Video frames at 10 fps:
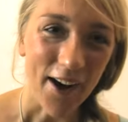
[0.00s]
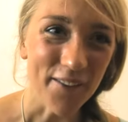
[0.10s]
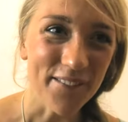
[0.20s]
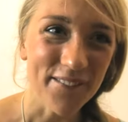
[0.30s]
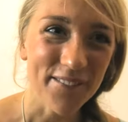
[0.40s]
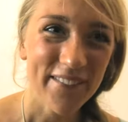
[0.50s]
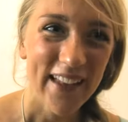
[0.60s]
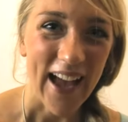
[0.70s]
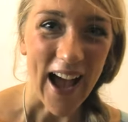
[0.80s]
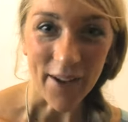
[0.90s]

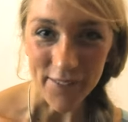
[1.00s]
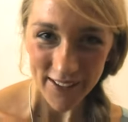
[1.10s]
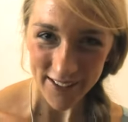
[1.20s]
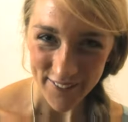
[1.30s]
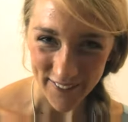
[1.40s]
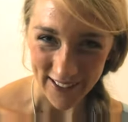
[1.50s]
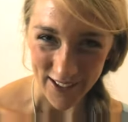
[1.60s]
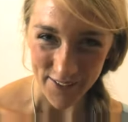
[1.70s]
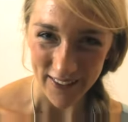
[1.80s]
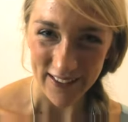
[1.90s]
I'm going to go find
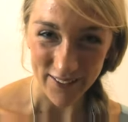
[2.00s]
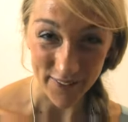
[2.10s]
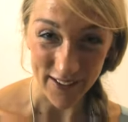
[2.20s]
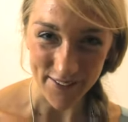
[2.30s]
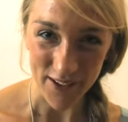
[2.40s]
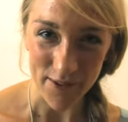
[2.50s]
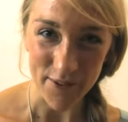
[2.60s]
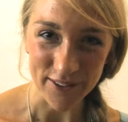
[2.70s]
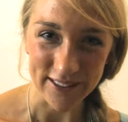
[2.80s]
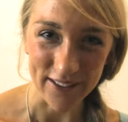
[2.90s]
out a little bit about
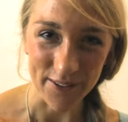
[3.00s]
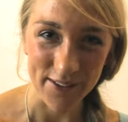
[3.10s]
maple syrup,